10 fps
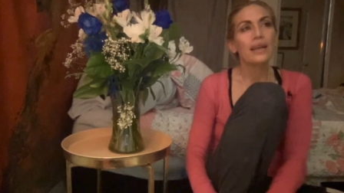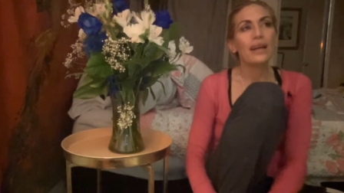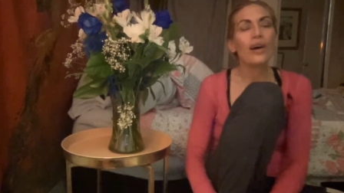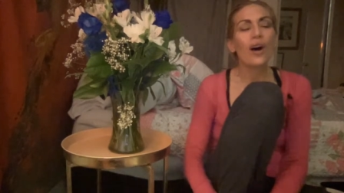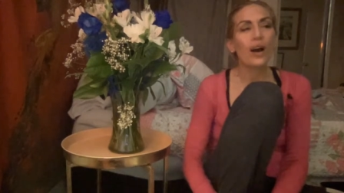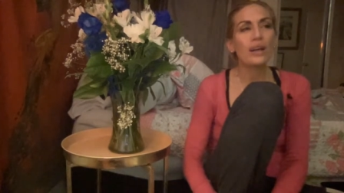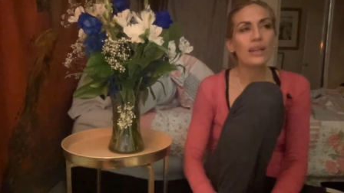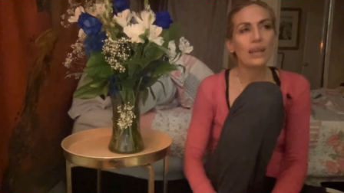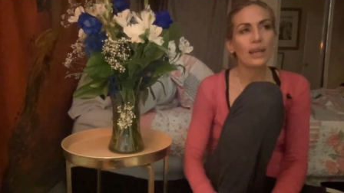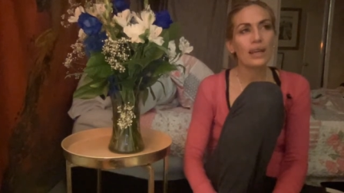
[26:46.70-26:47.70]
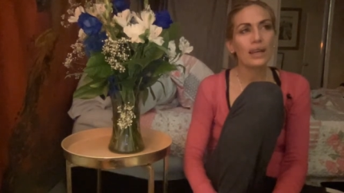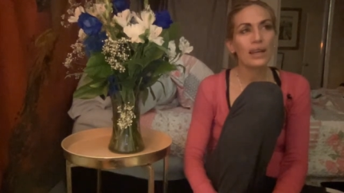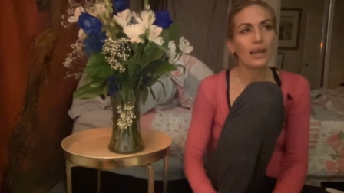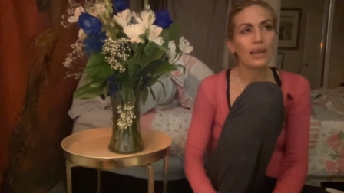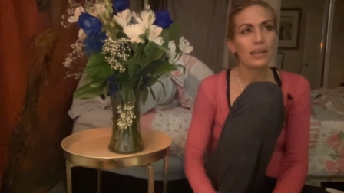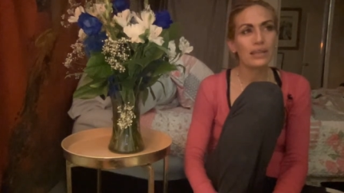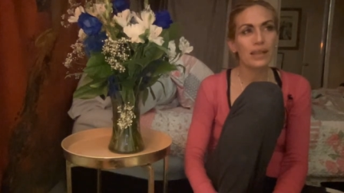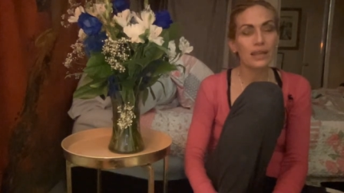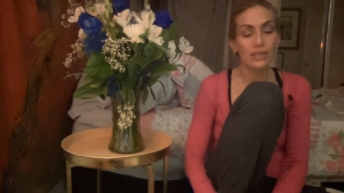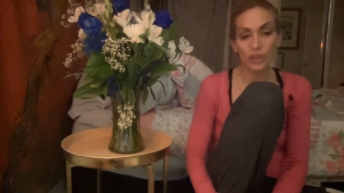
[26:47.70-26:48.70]
And Agni is
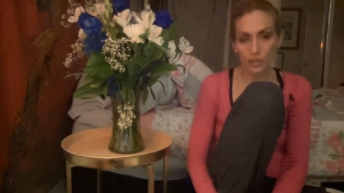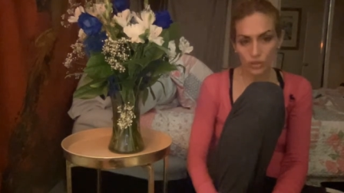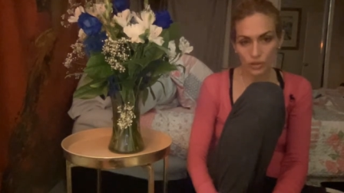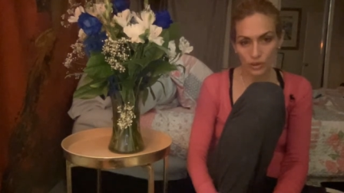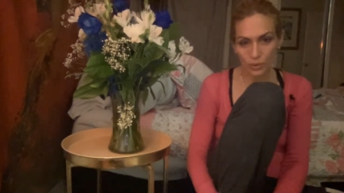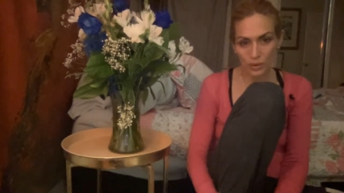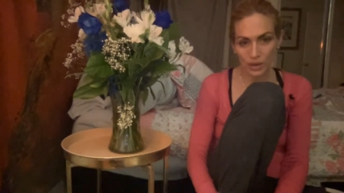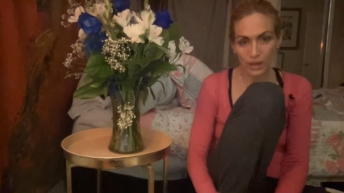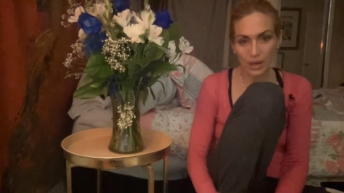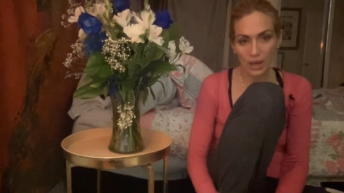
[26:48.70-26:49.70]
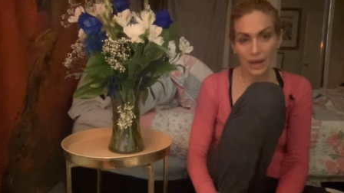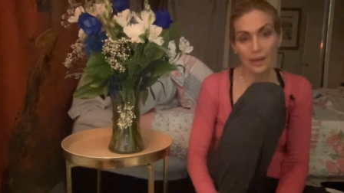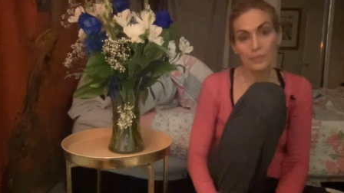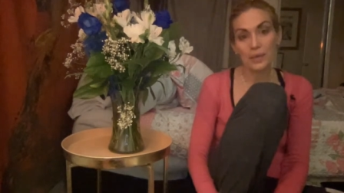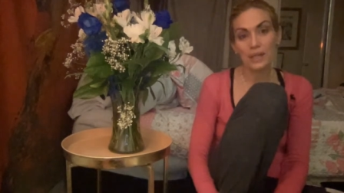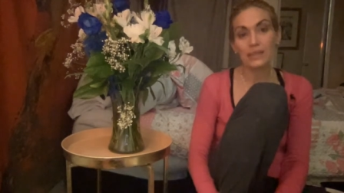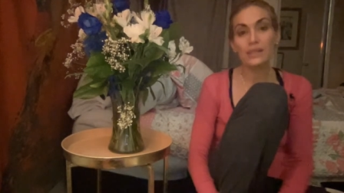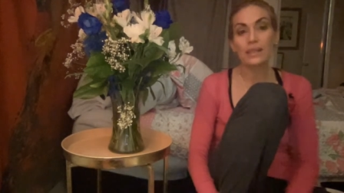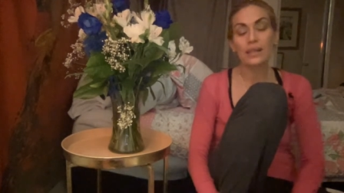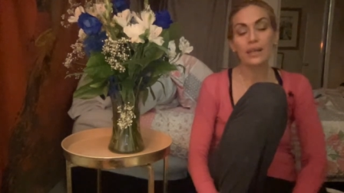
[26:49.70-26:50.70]
a Sanskrit word and it
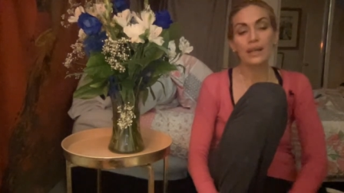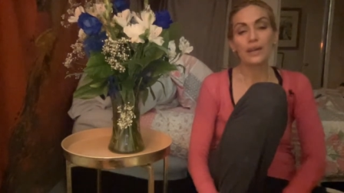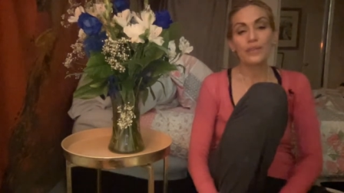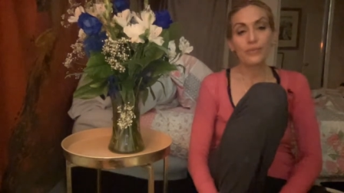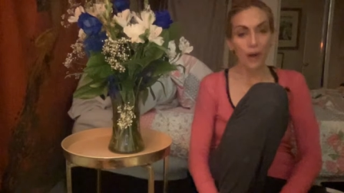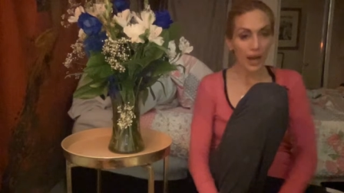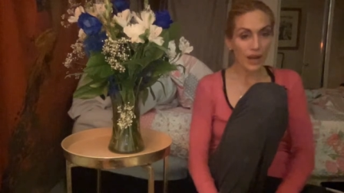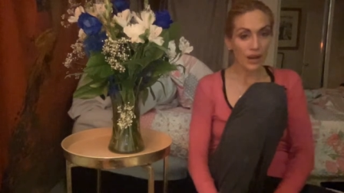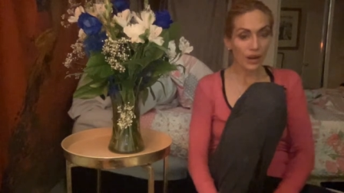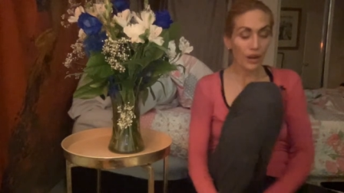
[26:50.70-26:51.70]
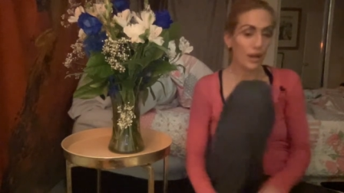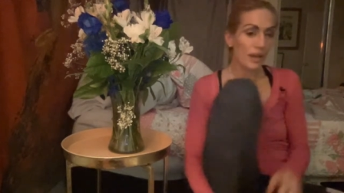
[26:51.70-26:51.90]
means fire.